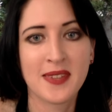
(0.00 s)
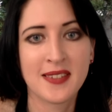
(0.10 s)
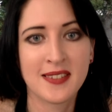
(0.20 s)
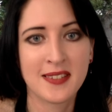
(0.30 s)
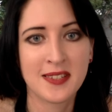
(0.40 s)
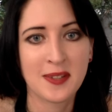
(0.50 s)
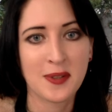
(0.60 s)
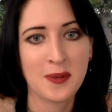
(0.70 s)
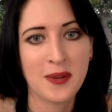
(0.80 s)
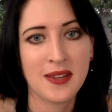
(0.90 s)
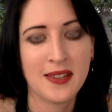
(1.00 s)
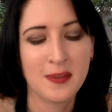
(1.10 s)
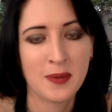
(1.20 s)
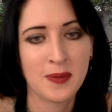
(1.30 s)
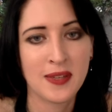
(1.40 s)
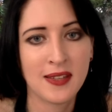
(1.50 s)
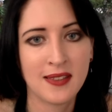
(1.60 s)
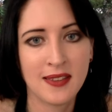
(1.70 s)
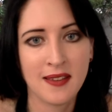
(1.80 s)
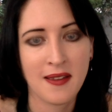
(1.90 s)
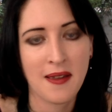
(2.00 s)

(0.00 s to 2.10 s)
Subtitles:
I'll tell you why when we get there.